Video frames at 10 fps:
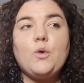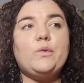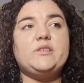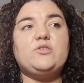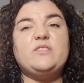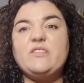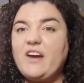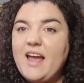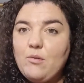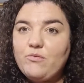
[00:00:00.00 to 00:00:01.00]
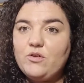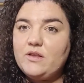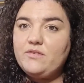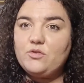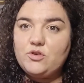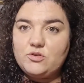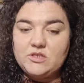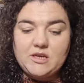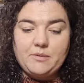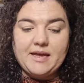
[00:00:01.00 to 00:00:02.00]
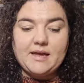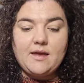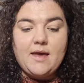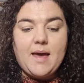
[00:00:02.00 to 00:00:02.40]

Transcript: which is obviously very helpful if you're new to sewing.